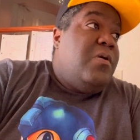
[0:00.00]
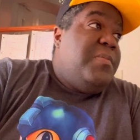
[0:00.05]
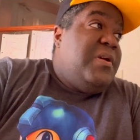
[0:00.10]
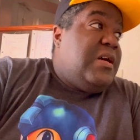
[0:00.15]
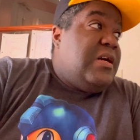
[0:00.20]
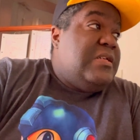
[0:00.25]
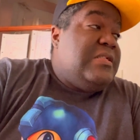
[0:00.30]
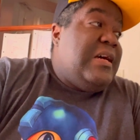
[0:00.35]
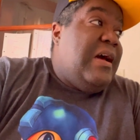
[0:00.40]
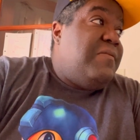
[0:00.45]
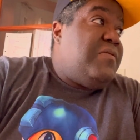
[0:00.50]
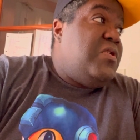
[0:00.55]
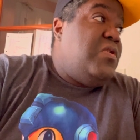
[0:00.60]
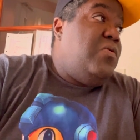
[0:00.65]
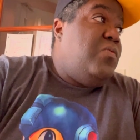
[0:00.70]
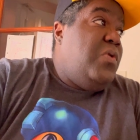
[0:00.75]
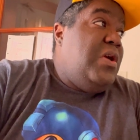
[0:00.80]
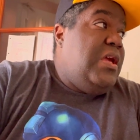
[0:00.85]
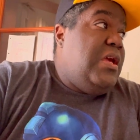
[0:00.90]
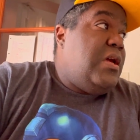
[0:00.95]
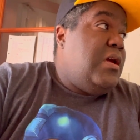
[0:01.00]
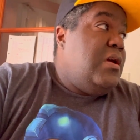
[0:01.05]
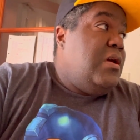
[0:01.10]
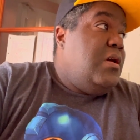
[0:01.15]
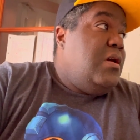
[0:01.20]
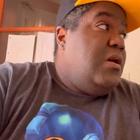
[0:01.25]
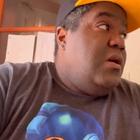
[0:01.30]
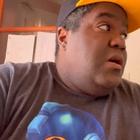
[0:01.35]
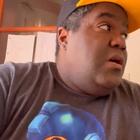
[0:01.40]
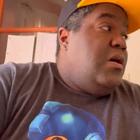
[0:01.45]
because after a week,
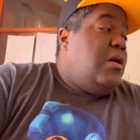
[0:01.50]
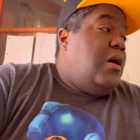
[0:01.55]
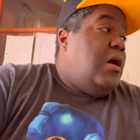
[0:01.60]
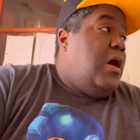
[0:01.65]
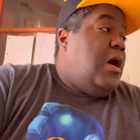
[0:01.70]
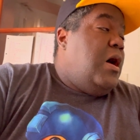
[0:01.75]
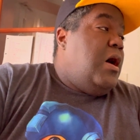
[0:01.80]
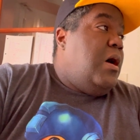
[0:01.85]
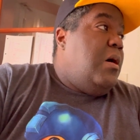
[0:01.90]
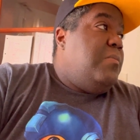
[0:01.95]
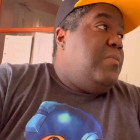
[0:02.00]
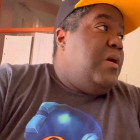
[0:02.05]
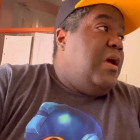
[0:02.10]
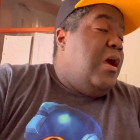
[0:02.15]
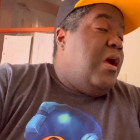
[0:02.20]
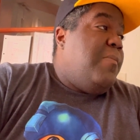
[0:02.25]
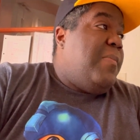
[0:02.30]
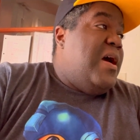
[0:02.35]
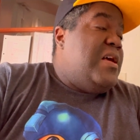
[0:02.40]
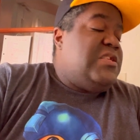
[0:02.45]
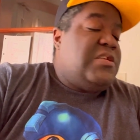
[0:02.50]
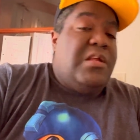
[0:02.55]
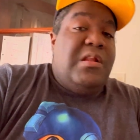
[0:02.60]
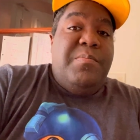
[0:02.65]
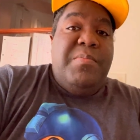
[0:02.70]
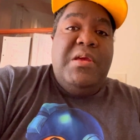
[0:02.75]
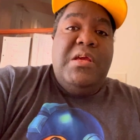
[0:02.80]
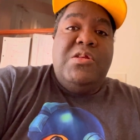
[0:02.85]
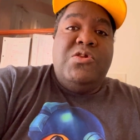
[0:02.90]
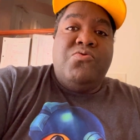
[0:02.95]
everybody's going to
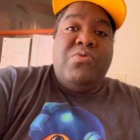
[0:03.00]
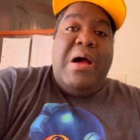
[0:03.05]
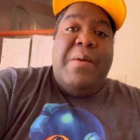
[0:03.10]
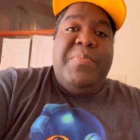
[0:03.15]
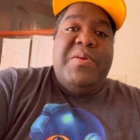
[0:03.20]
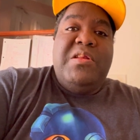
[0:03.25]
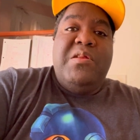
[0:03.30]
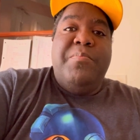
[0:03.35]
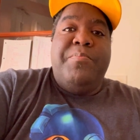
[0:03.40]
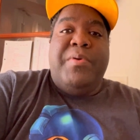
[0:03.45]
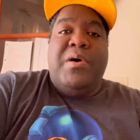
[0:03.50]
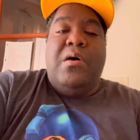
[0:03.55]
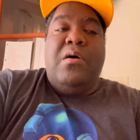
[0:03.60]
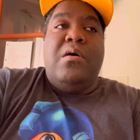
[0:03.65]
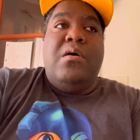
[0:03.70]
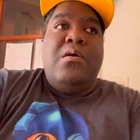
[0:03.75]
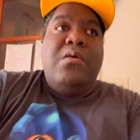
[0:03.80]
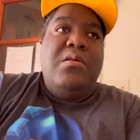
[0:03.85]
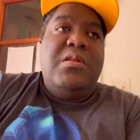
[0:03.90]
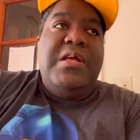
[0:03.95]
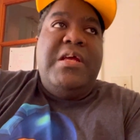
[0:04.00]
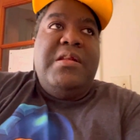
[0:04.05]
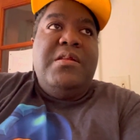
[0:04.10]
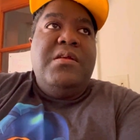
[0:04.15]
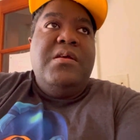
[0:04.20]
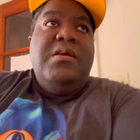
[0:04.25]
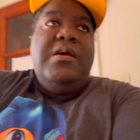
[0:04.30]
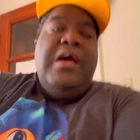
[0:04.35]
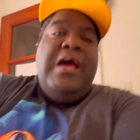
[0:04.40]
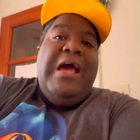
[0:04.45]
be dropping the ball and
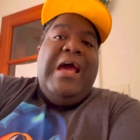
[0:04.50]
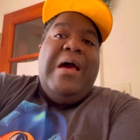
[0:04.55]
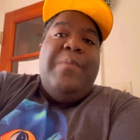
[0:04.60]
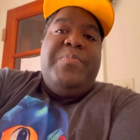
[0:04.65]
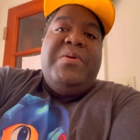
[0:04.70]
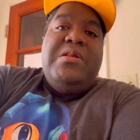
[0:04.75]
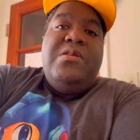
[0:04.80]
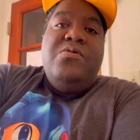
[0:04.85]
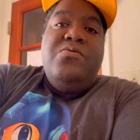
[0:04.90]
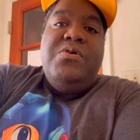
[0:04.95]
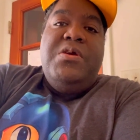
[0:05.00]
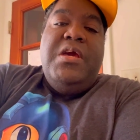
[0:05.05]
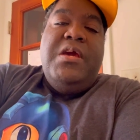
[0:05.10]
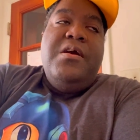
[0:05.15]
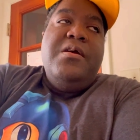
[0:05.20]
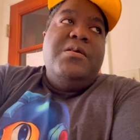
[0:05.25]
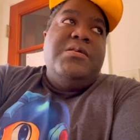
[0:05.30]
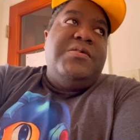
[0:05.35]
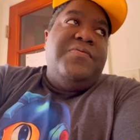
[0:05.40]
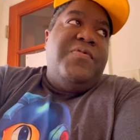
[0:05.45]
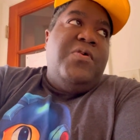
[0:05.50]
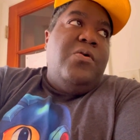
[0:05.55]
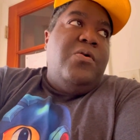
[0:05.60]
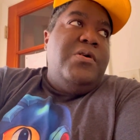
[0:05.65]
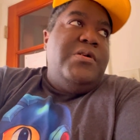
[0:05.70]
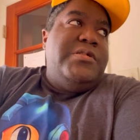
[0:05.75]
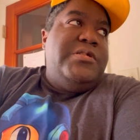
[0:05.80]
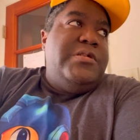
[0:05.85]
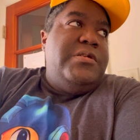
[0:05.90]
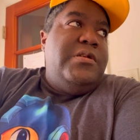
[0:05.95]
Happy New Year's. Of
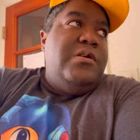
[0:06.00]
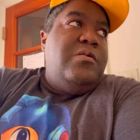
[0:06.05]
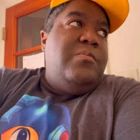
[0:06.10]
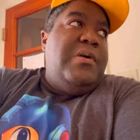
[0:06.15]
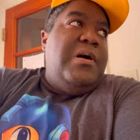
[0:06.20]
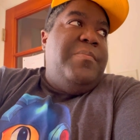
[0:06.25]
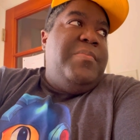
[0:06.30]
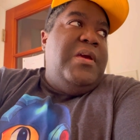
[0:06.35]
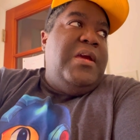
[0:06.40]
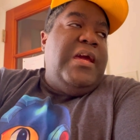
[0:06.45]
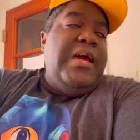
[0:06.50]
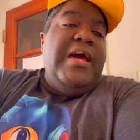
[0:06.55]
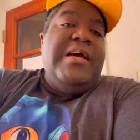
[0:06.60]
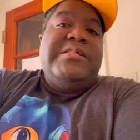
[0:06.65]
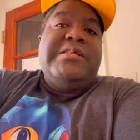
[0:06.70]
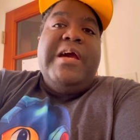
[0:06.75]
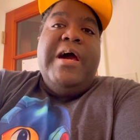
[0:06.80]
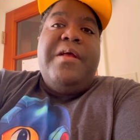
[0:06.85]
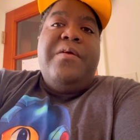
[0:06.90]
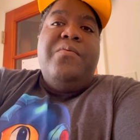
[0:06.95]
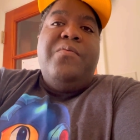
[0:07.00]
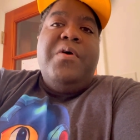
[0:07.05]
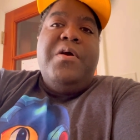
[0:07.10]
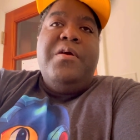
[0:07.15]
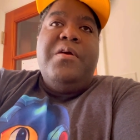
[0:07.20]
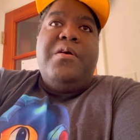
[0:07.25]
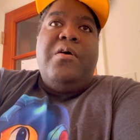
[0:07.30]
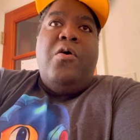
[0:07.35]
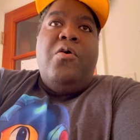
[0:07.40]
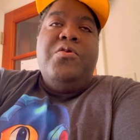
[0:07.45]
course, you know, my big ass got to
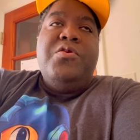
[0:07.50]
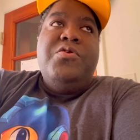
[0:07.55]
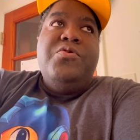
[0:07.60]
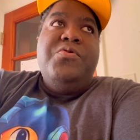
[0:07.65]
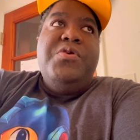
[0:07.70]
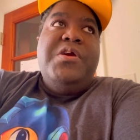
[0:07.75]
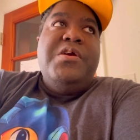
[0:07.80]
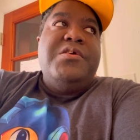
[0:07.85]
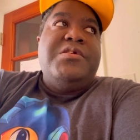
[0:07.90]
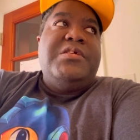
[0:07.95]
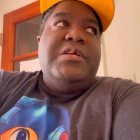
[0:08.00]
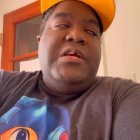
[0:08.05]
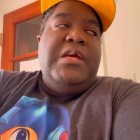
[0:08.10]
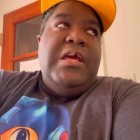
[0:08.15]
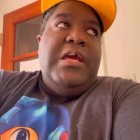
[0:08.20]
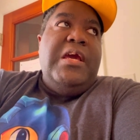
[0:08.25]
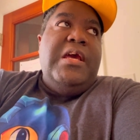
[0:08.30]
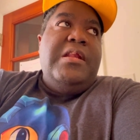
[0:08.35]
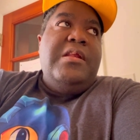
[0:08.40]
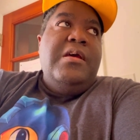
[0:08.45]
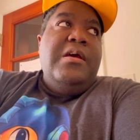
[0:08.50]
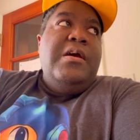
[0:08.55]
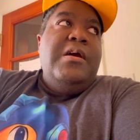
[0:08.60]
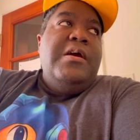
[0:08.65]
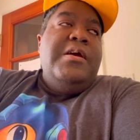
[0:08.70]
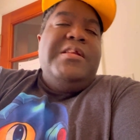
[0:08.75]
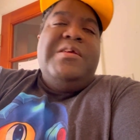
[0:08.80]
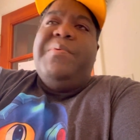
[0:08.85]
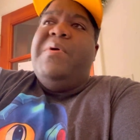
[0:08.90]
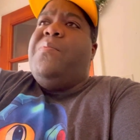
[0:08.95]
work on New Year's again.
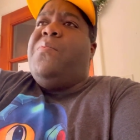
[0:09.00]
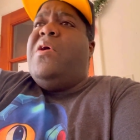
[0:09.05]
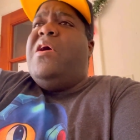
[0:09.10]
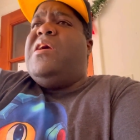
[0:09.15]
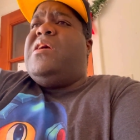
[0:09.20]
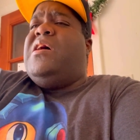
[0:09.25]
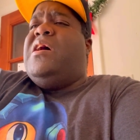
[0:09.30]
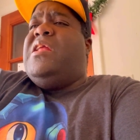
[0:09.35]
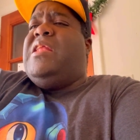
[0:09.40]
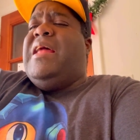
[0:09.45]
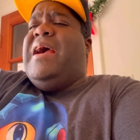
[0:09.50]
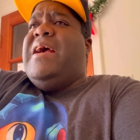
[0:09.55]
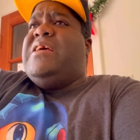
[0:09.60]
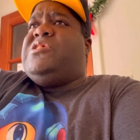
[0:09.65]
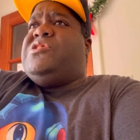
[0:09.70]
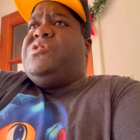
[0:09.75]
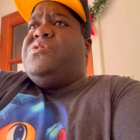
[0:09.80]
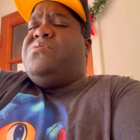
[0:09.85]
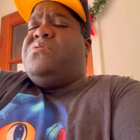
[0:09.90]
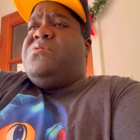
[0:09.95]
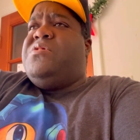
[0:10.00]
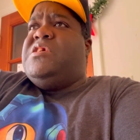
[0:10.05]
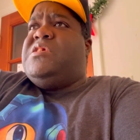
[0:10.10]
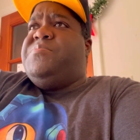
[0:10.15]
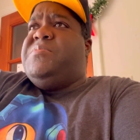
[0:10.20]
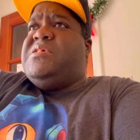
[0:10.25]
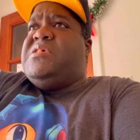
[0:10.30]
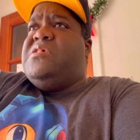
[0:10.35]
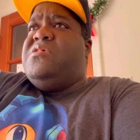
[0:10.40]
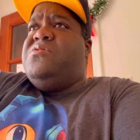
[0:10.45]
Did we work last year on
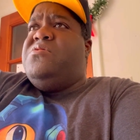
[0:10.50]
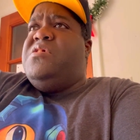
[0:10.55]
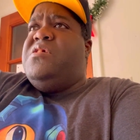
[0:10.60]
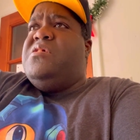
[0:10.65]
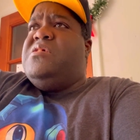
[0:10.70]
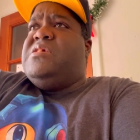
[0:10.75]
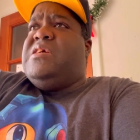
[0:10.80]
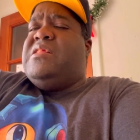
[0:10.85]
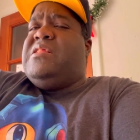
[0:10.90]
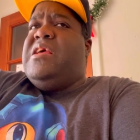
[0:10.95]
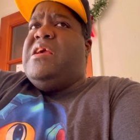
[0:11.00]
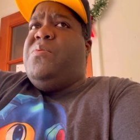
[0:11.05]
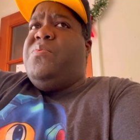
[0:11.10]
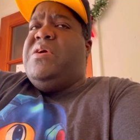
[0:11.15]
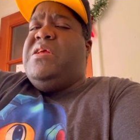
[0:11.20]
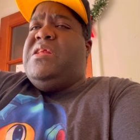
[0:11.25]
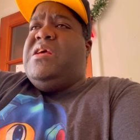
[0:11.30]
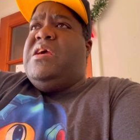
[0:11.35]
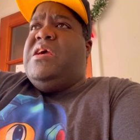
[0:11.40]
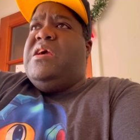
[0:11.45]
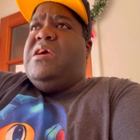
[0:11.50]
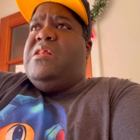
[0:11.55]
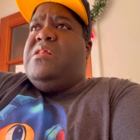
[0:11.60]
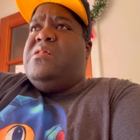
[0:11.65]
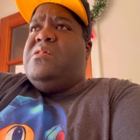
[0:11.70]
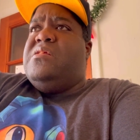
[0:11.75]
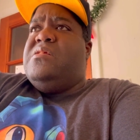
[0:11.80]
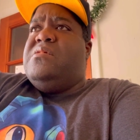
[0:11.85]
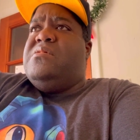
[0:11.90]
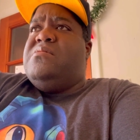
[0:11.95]
Christmas and New Year's? I think we did.
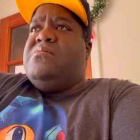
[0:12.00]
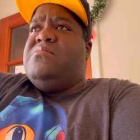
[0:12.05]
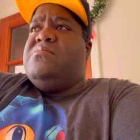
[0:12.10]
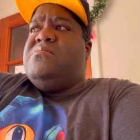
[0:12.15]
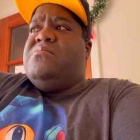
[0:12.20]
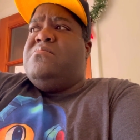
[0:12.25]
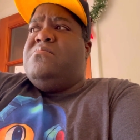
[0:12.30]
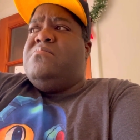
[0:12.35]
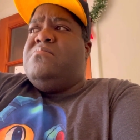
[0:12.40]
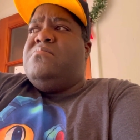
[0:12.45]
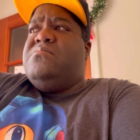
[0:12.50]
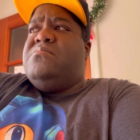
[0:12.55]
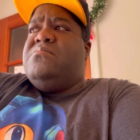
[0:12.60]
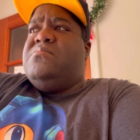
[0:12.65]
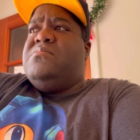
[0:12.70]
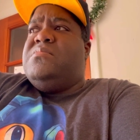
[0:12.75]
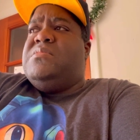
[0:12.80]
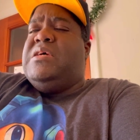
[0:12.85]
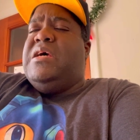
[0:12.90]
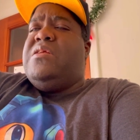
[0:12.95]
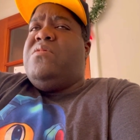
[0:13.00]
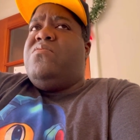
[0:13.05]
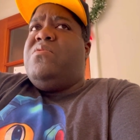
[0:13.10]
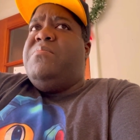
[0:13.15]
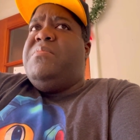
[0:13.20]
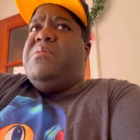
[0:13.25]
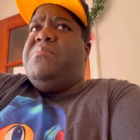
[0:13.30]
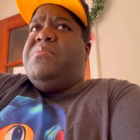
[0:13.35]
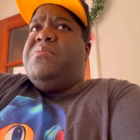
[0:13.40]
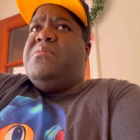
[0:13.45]
I don't
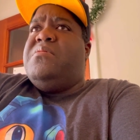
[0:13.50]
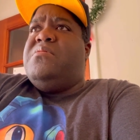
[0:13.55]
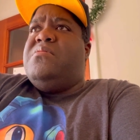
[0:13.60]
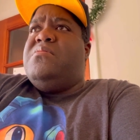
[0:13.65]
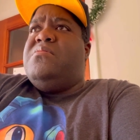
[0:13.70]
remember.